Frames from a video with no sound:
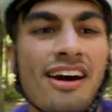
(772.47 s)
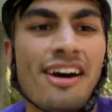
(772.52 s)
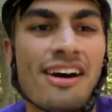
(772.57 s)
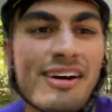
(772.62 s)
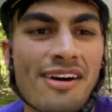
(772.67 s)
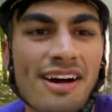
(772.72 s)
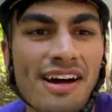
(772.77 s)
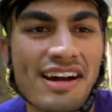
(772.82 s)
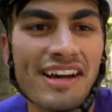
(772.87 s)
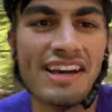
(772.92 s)

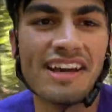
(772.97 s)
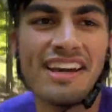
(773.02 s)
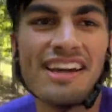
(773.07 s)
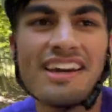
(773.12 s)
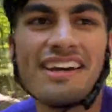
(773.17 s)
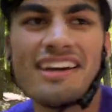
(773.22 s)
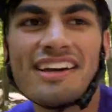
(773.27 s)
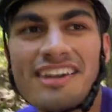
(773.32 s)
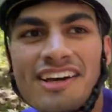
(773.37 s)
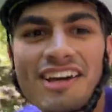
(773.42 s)
All
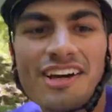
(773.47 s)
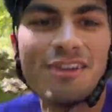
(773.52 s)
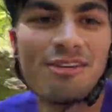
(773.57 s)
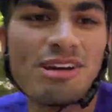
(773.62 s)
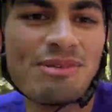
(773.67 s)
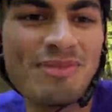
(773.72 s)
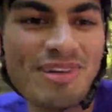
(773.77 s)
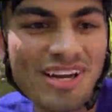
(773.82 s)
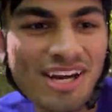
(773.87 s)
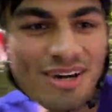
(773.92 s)
right, we've
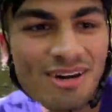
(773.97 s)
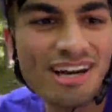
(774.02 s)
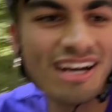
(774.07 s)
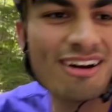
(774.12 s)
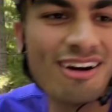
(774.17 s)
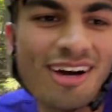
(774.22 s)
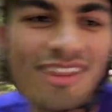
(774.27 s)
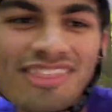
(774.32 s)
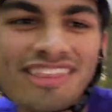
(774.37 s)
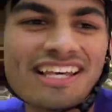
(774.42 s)
been going
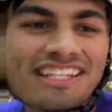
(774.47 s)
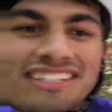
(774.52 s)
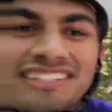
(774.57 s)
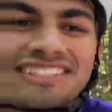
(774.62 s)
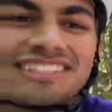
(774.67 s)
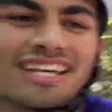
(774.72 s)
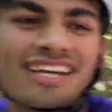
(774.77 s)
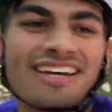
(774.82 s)
on this